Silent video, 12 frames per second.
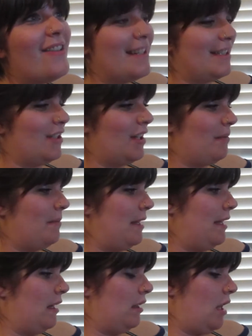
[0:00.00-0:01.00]
It took
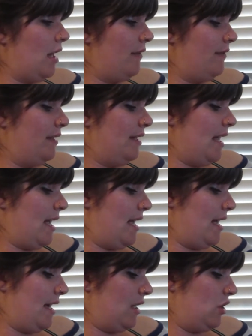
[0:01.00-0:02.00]
me a lot of the
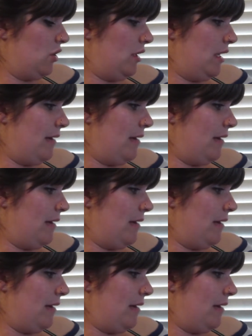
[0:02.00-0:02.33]
day, actually.